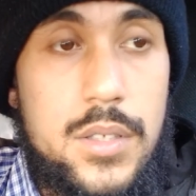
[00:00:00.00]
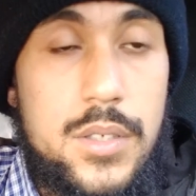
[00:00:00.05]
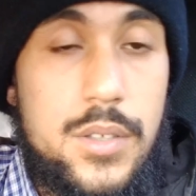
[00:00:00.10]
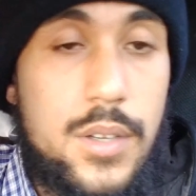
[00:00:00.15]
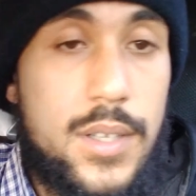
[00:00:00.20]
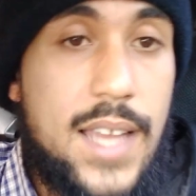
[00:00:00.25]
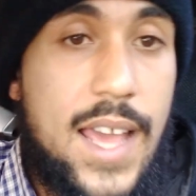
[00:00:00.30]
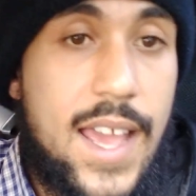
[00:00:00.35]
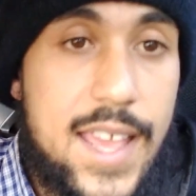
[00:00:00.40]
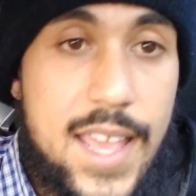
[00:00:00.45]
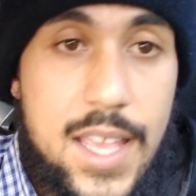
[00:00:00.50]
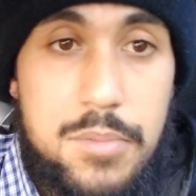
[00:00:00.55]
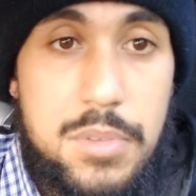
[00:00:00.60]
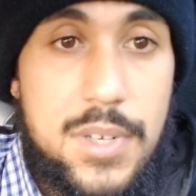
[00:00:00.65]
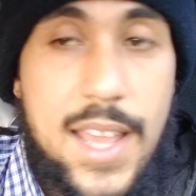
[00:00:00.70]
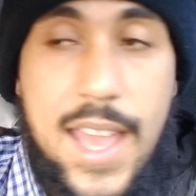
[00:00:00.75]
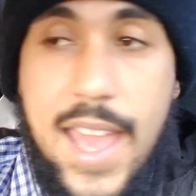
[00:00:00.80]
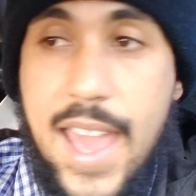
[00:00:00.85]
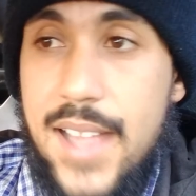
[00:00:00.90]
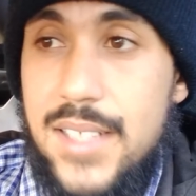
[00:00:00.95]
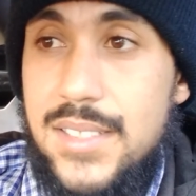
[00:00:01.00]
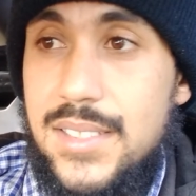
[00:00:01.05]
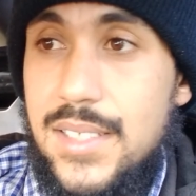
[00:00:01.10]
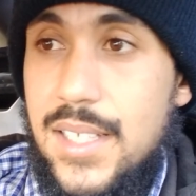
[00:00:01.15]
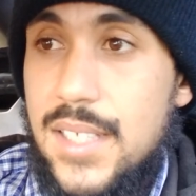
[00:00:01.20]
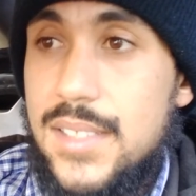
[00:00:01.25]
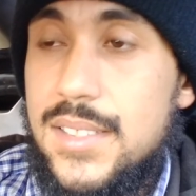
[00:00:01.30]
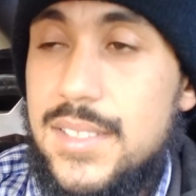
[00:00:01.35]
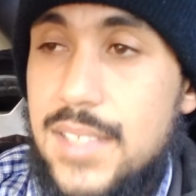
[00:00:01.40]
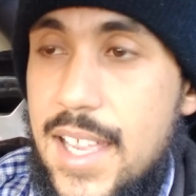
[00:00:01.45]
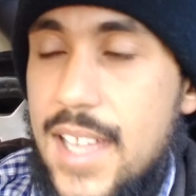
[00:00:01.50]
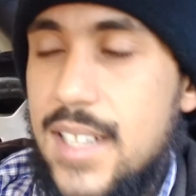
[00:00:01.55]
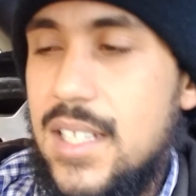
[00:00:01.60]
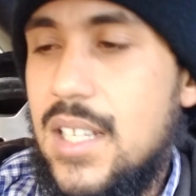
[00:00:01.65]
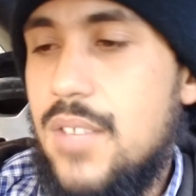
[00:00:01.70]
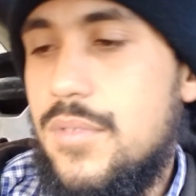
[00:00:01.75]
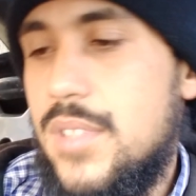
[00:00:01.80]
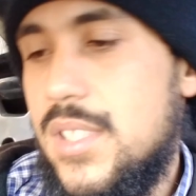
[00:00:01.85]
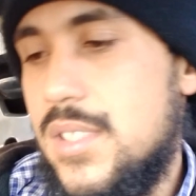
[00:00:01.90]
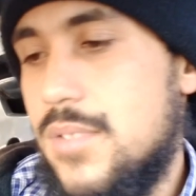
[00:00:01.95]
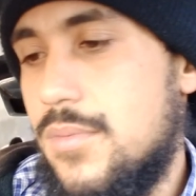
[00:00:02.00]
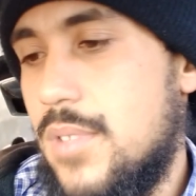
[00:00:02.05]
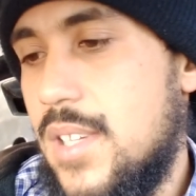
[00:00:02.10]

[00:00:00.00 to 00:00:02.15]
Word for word: you're not able to access any of these